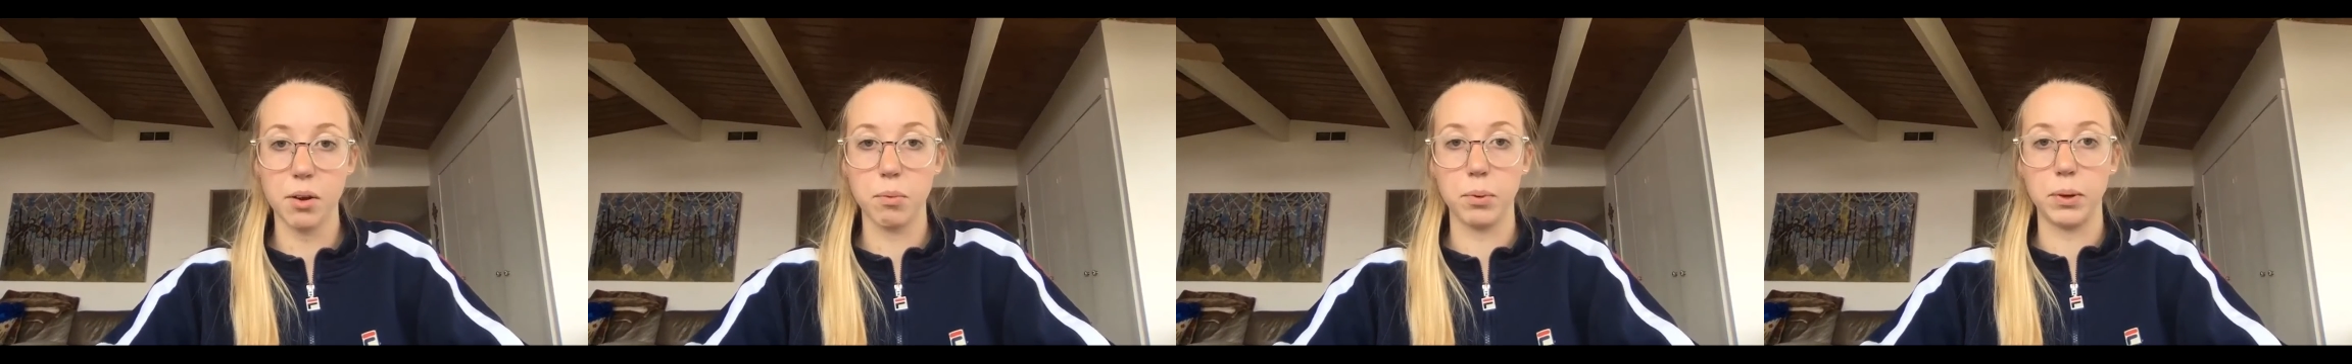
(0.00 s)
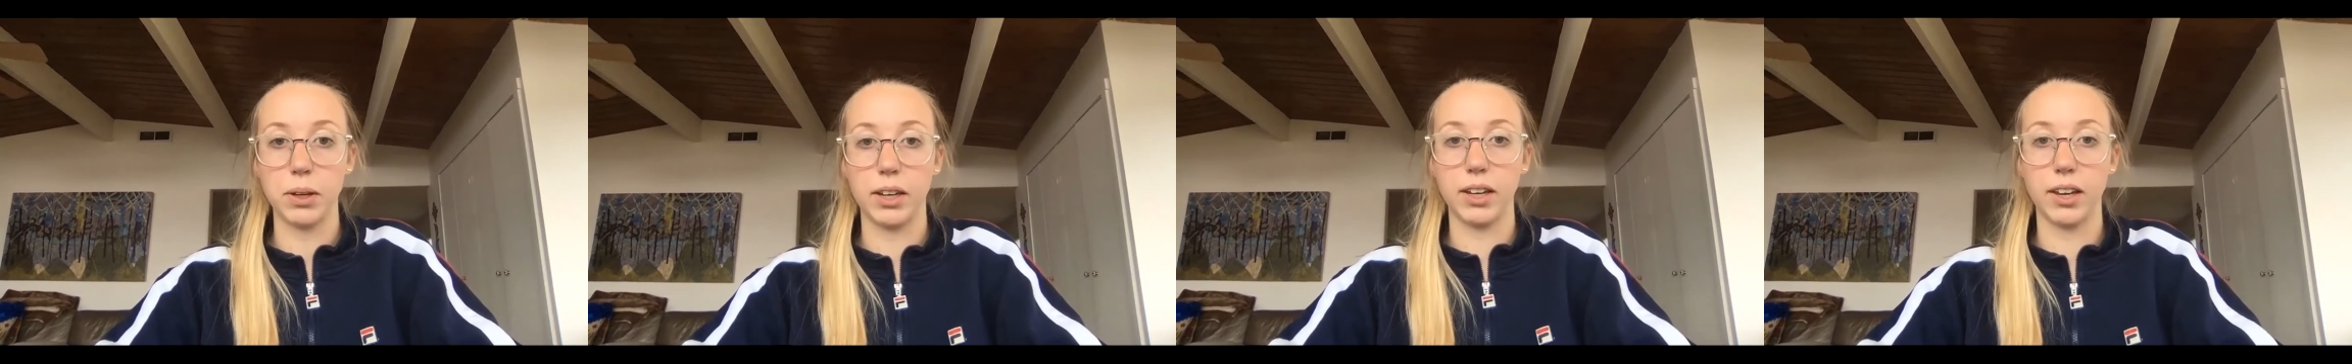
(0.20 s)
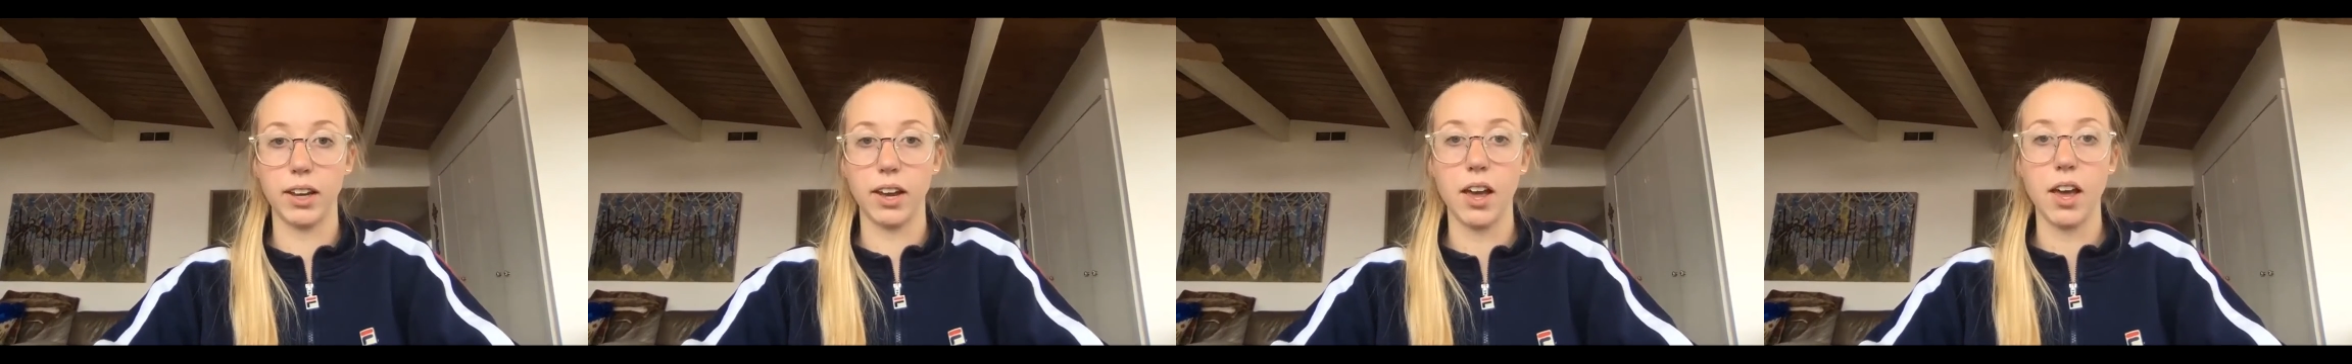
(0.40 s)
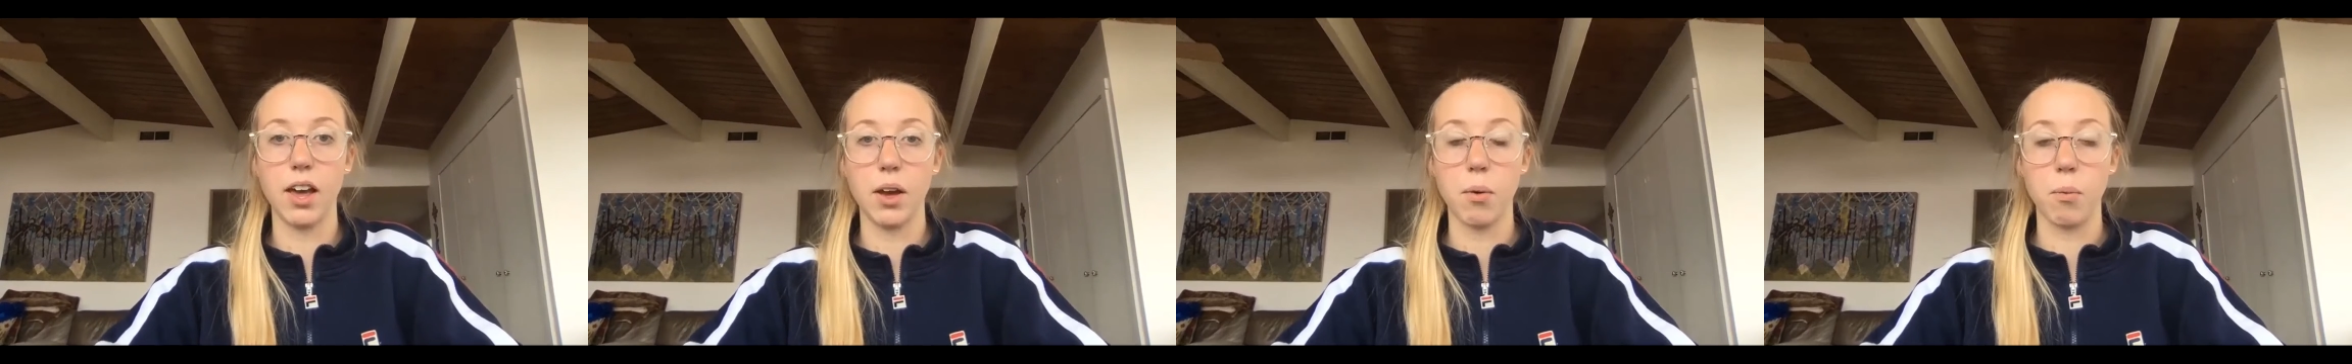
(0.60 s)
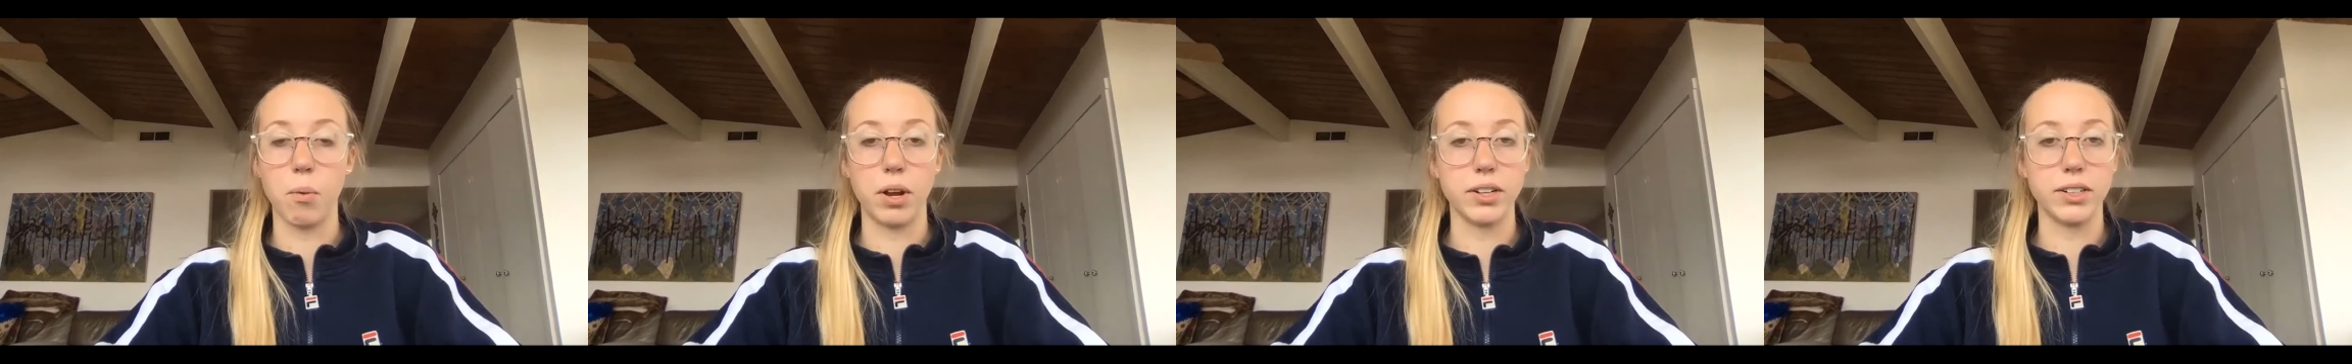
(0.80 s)
we
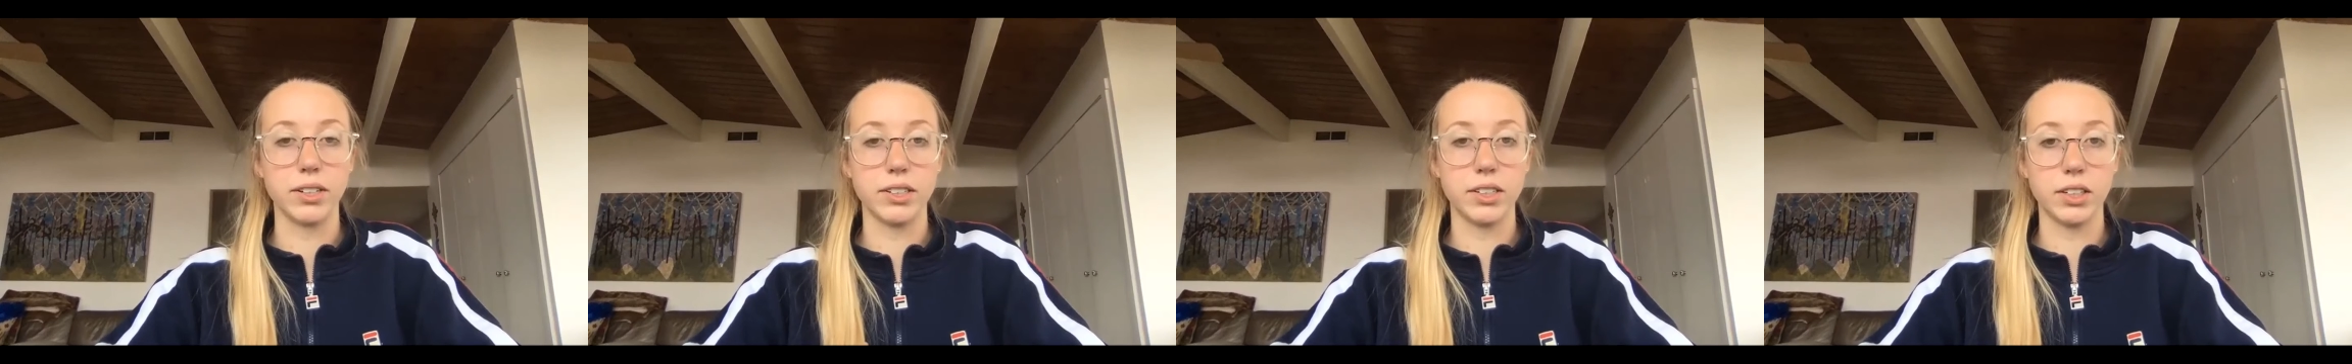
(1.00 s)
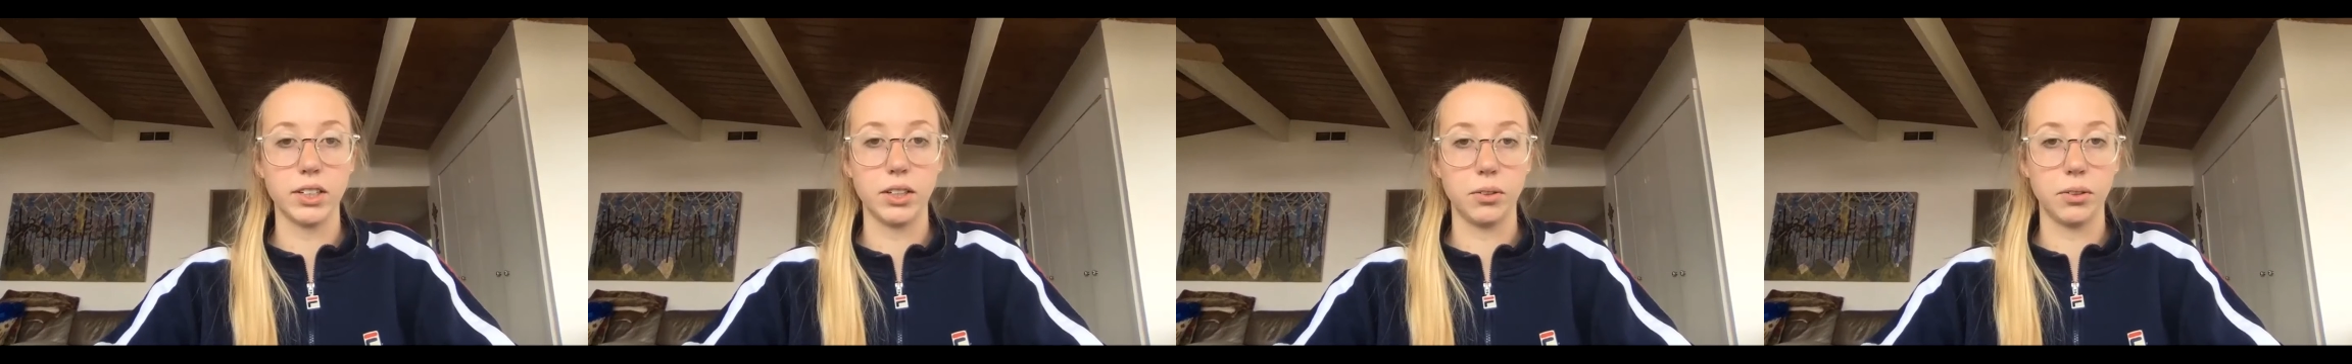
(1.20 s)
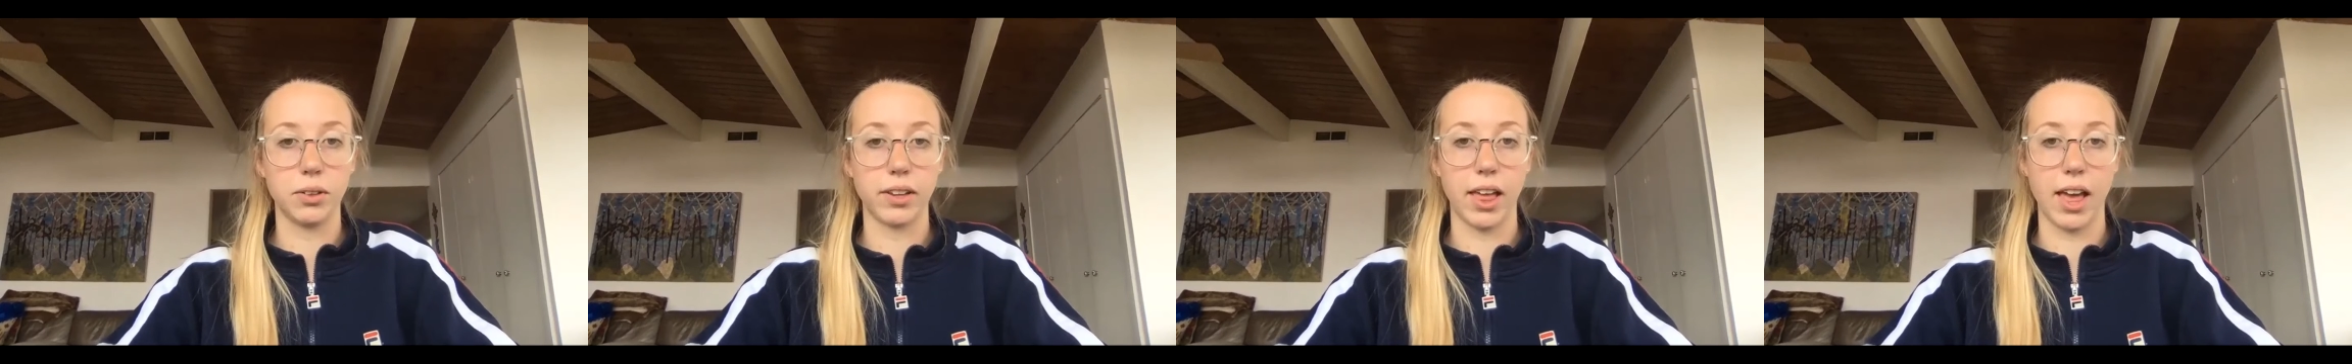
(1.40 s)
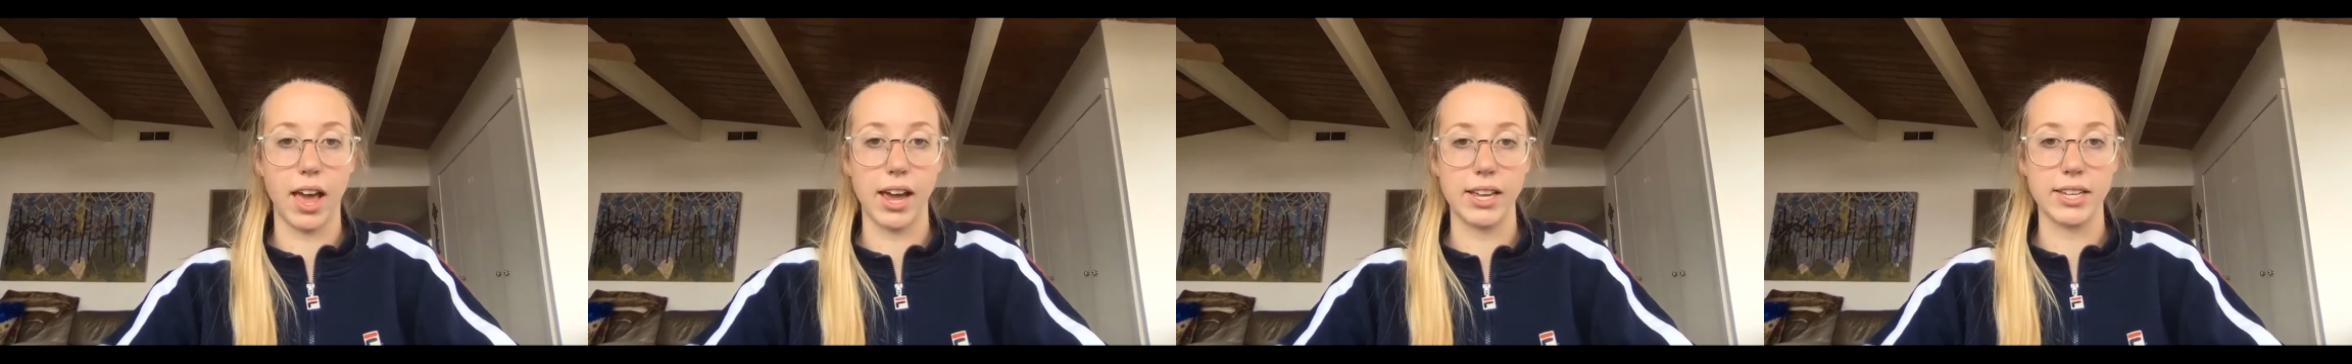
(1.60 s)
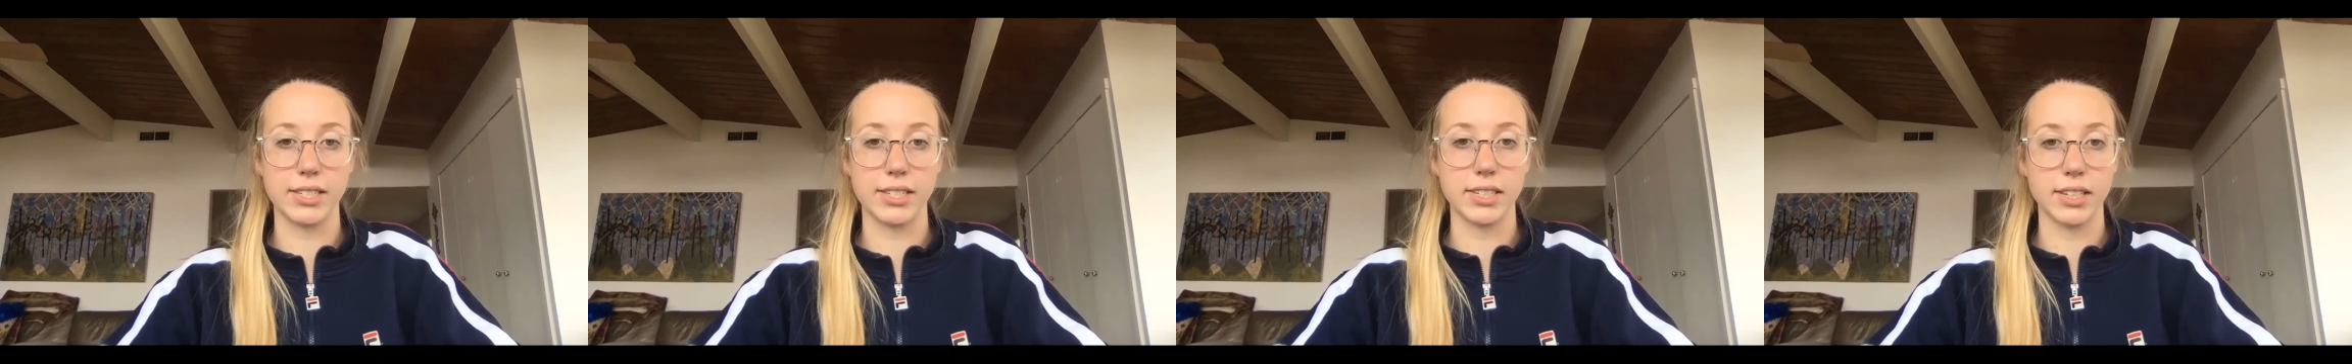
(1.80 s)
wanted to
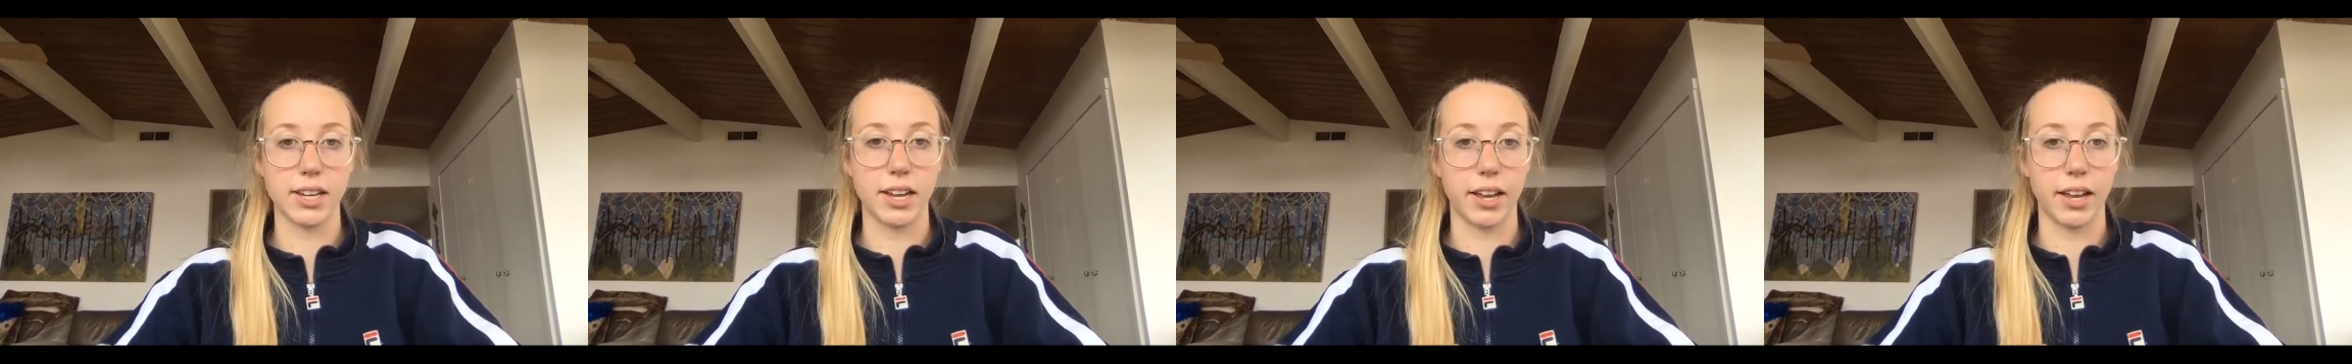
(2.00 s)
utilize